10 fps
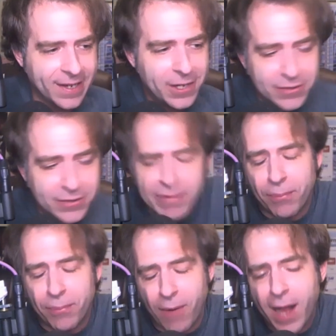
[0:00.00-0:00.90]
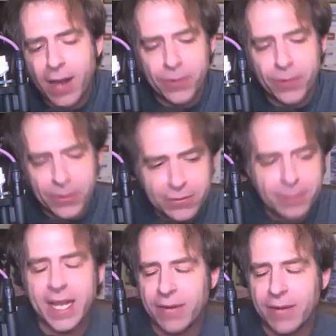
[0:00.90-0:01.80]
David Brock used to be
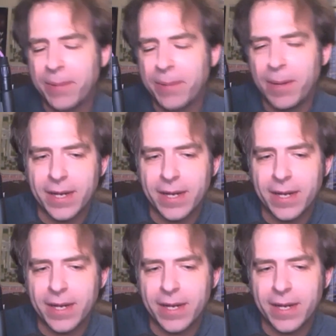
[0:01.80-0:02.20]
like a Republican